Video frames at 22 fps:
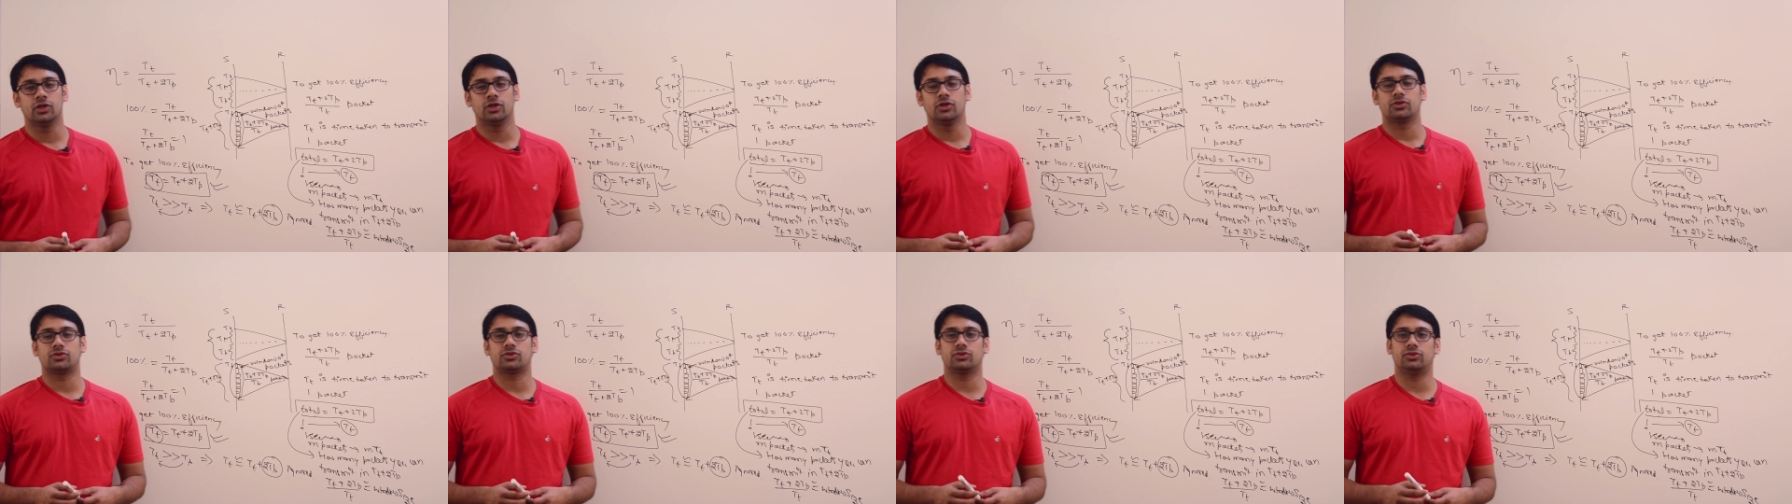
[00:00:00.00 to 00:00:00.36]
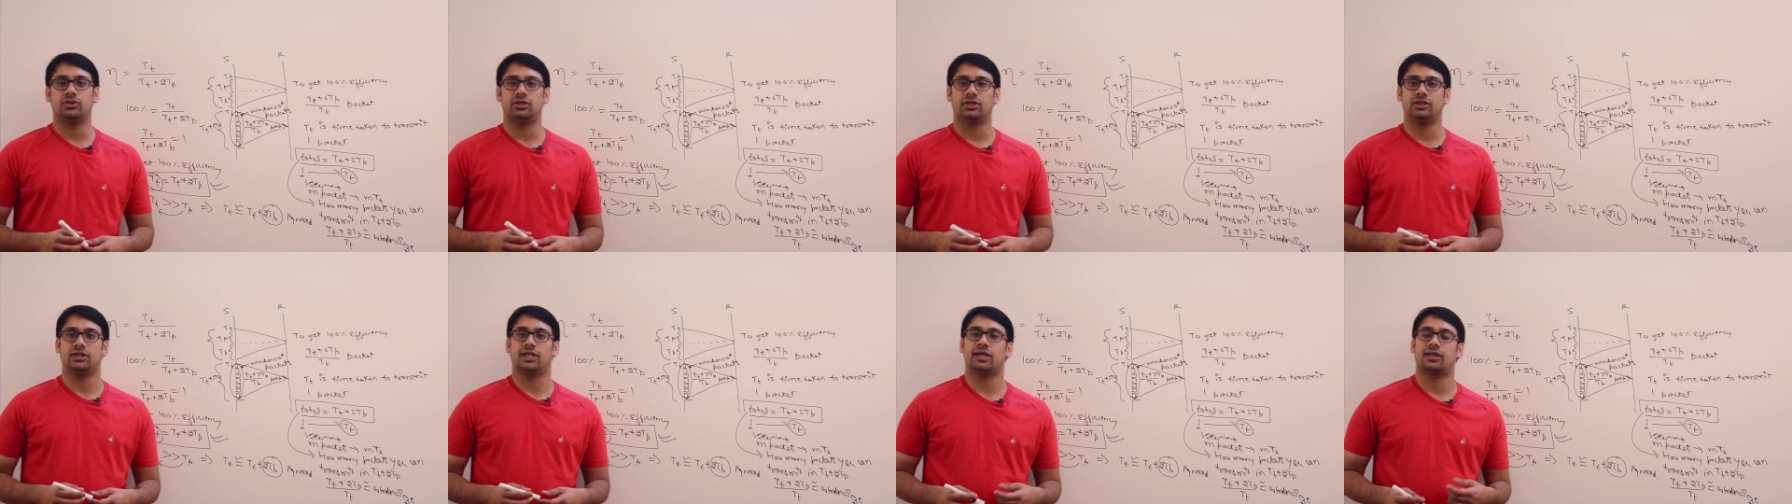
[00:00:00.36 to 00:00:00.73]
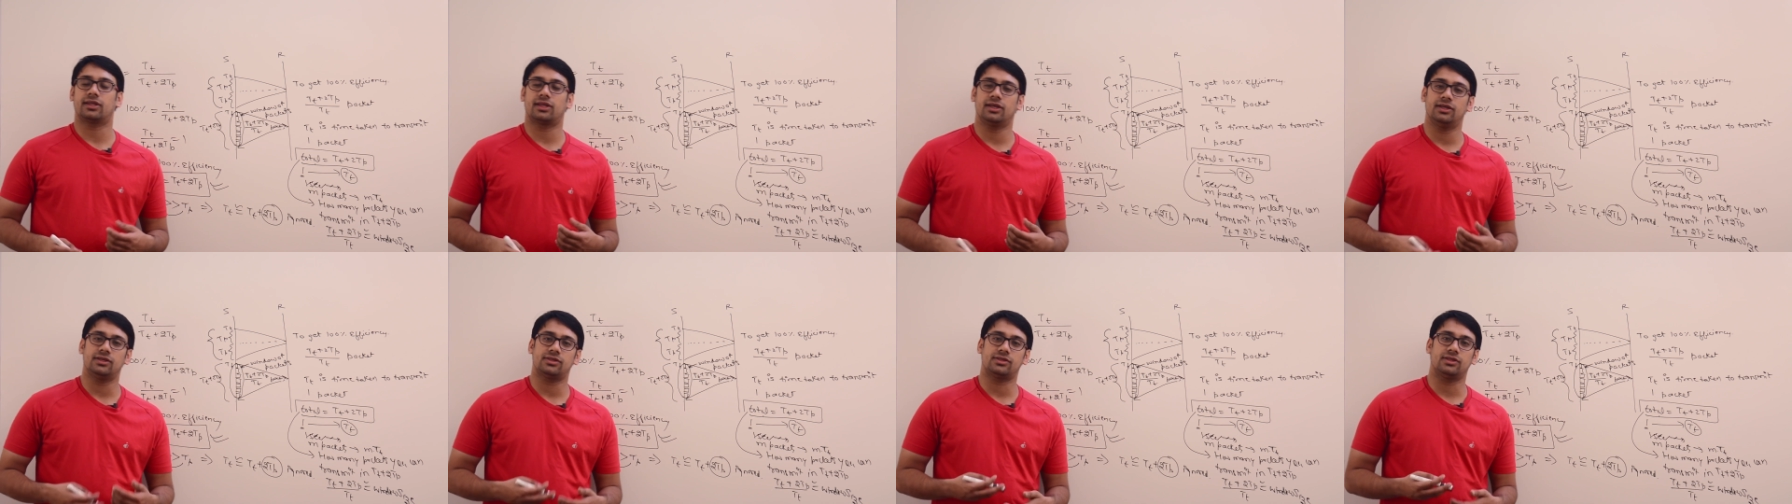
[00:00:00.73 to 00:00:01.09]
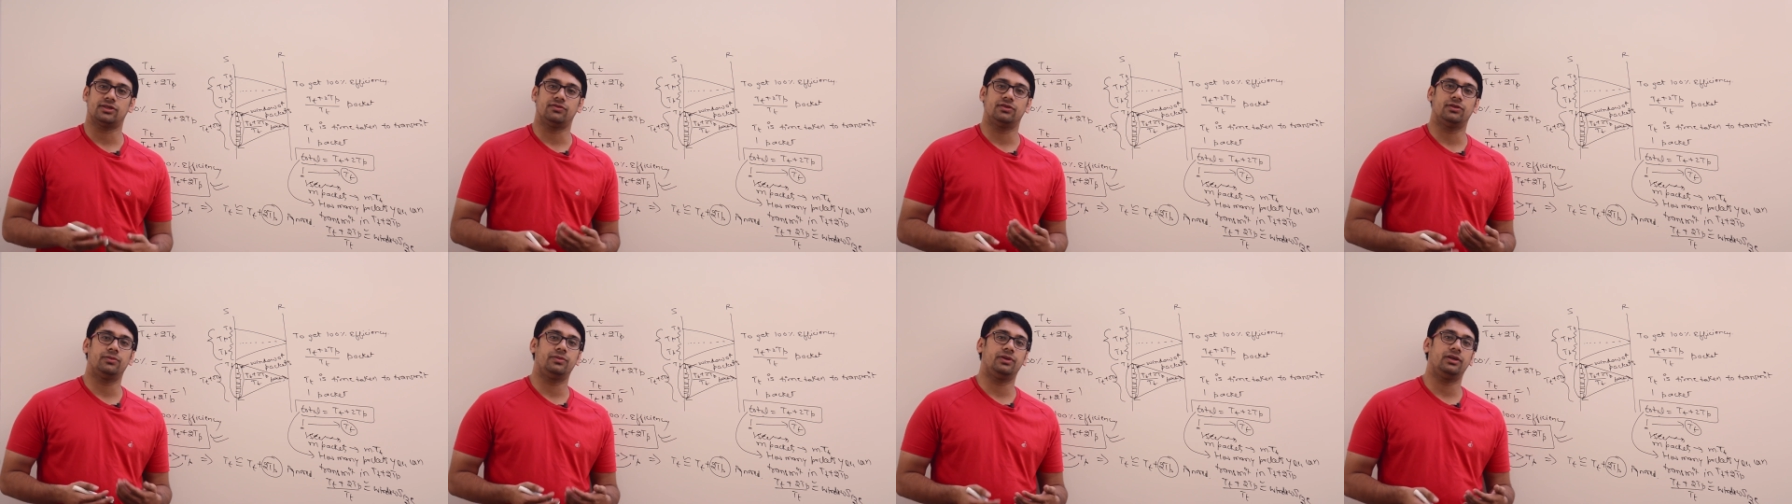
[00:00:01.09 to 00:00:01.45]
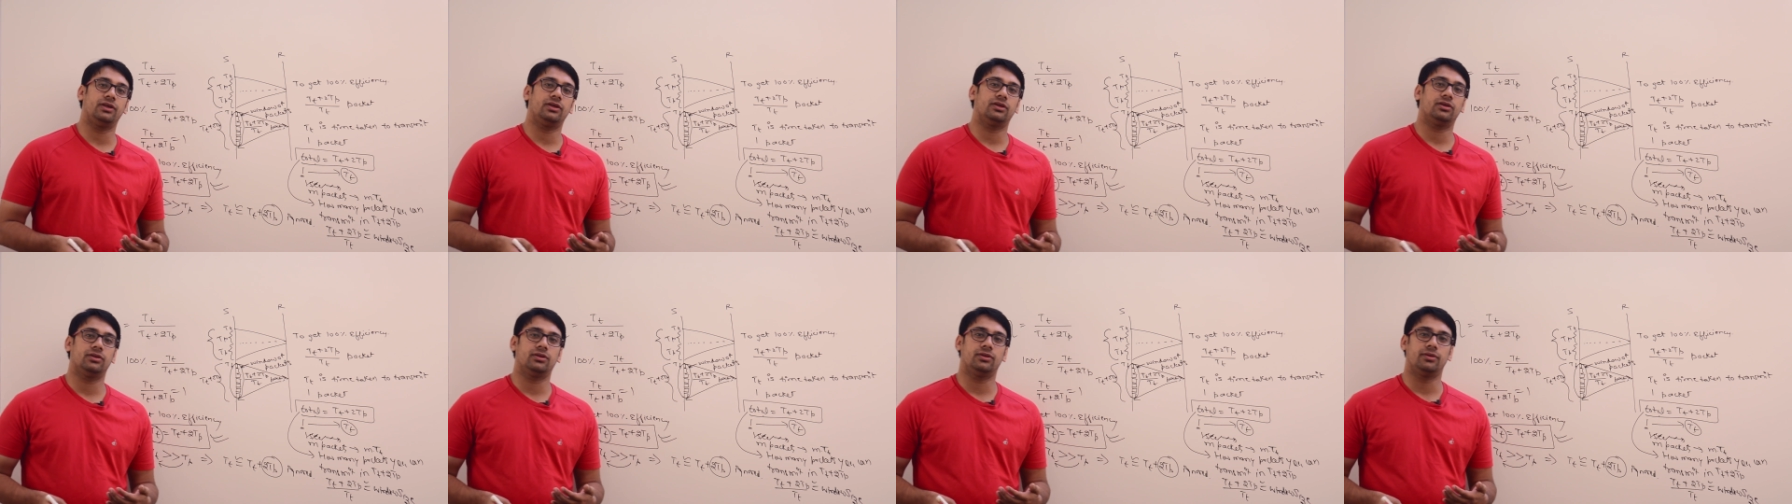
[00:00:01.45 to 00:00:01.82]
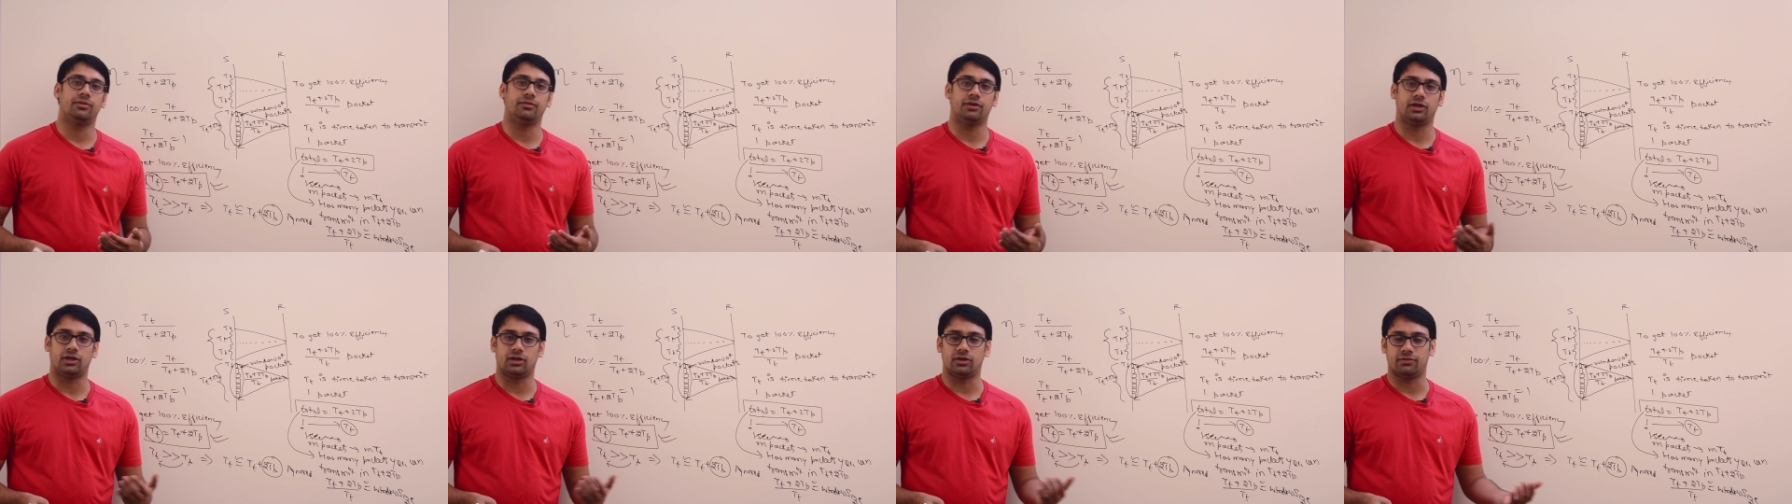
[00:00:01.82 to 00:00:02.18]
so in that case it will be
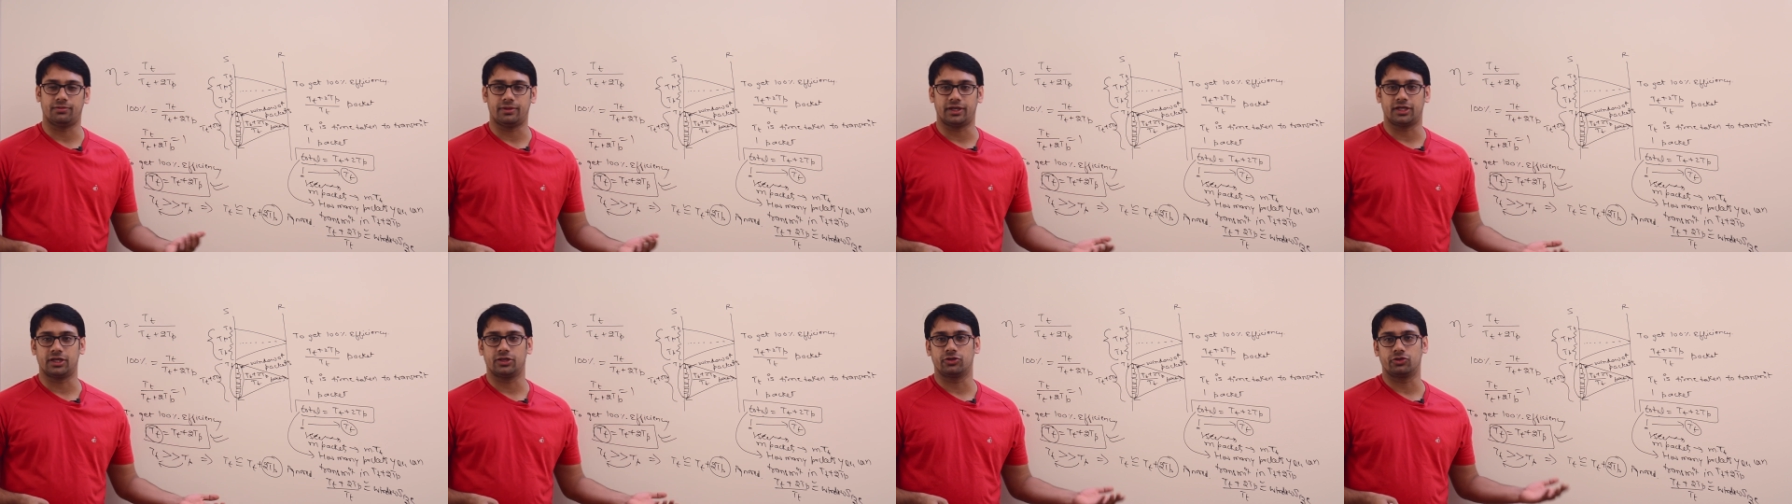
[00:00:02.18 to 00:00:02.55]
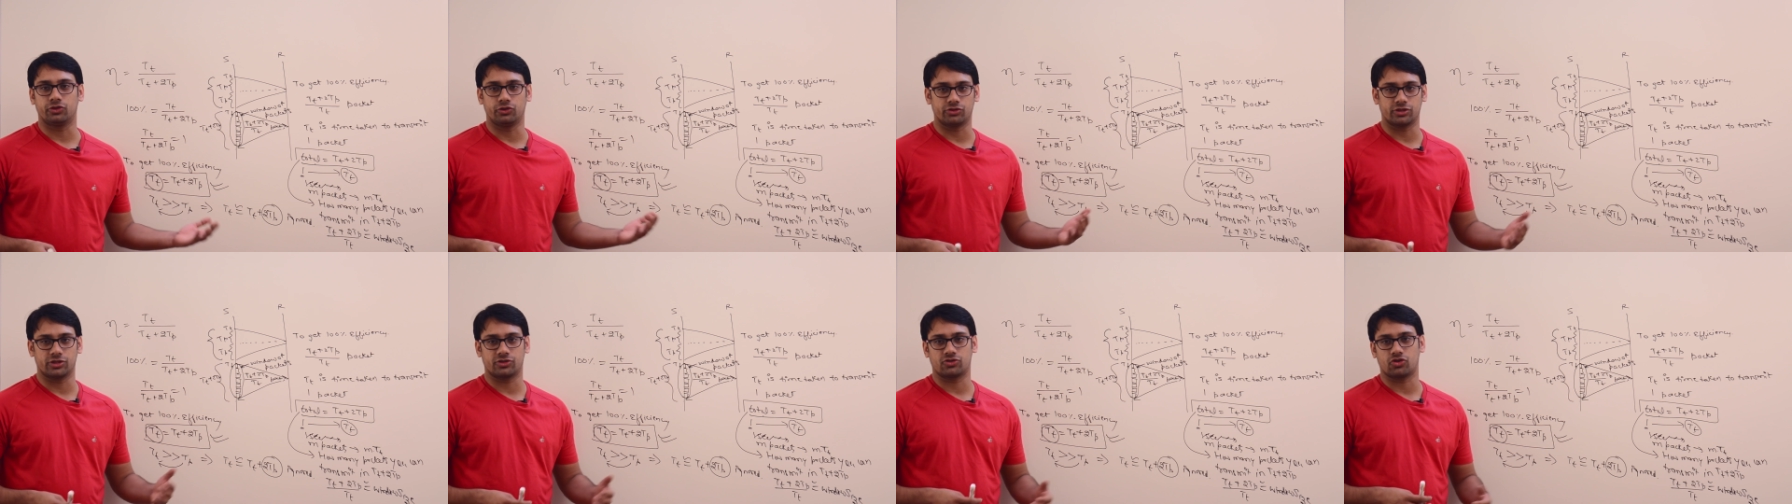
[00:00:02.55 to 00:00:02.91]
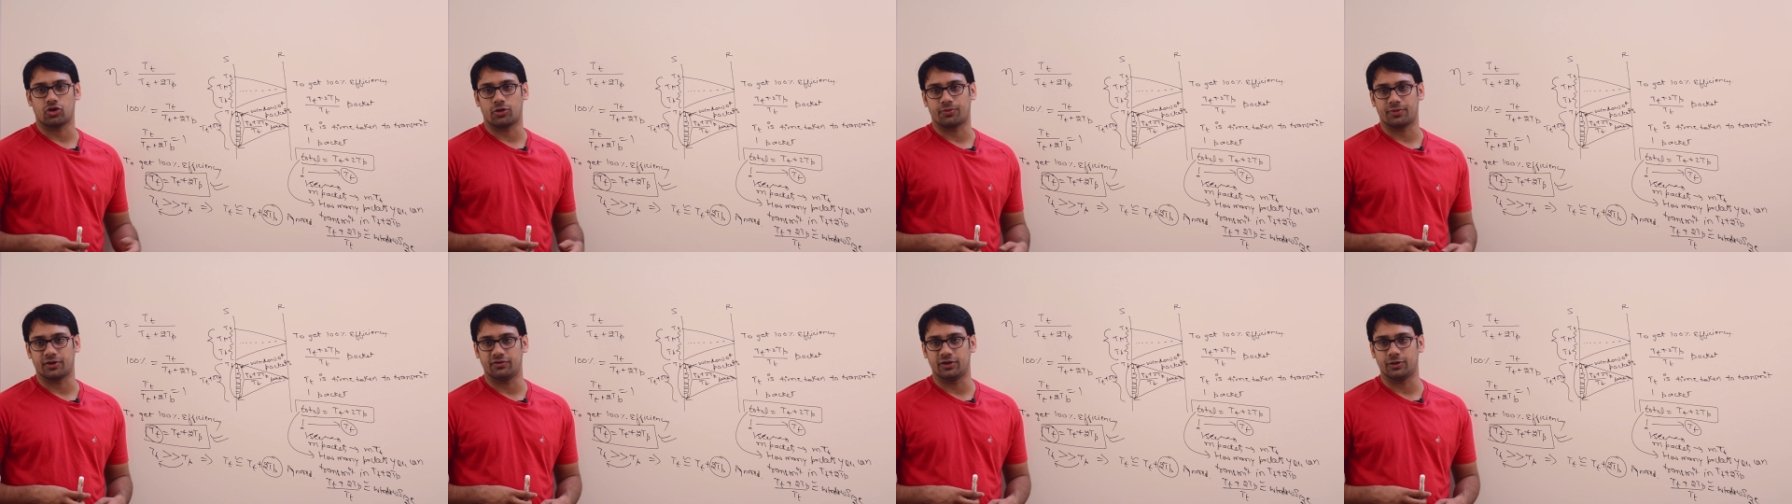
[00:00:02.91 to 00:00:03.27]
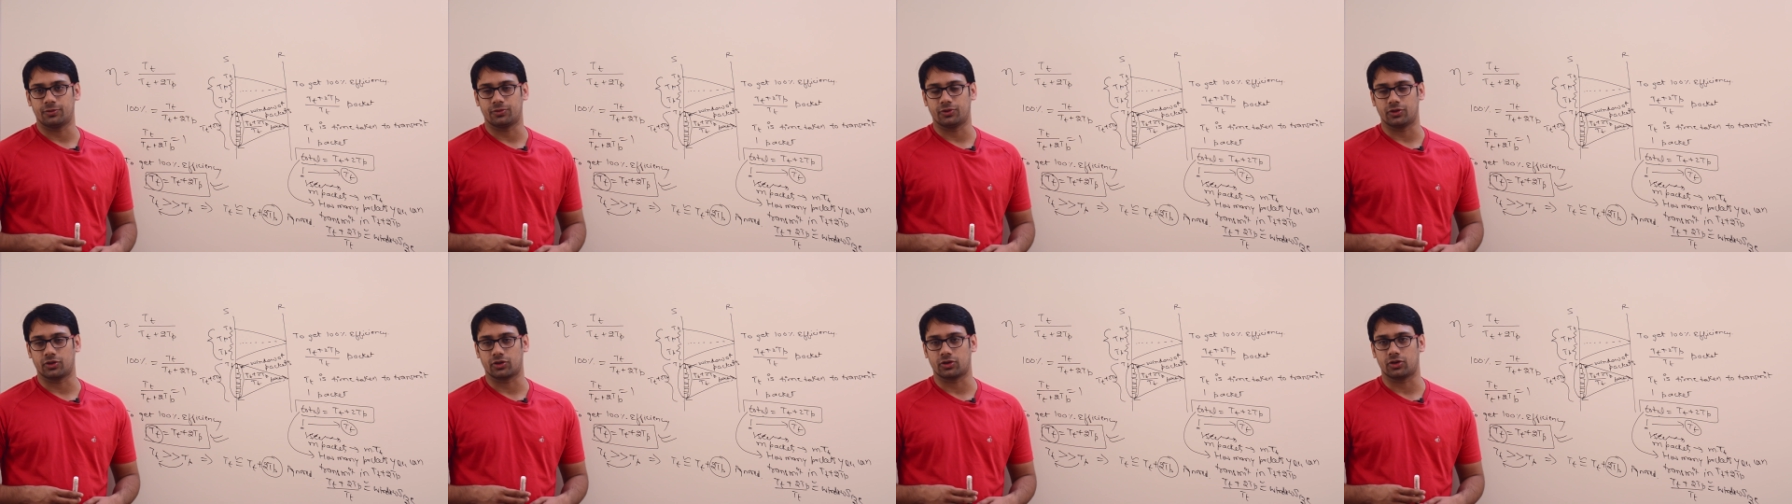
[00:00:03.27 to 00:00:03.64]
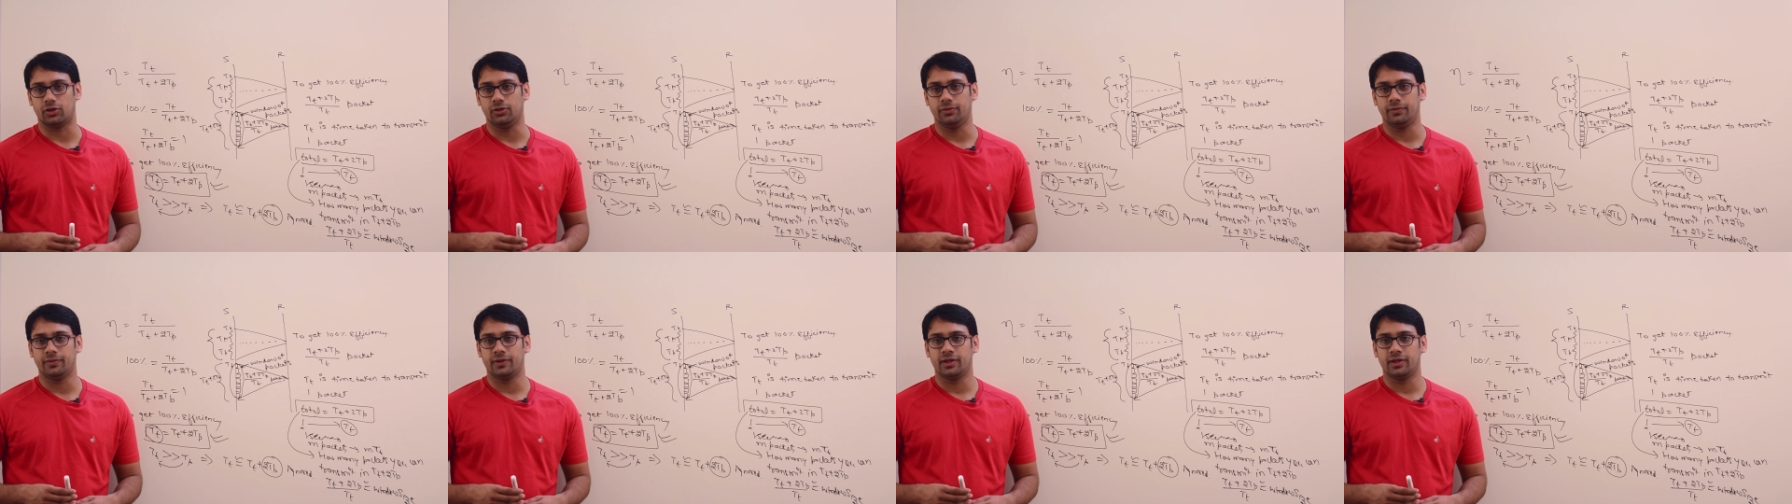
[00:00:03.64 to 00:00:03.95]
uh, better to use a stop and wait protocol.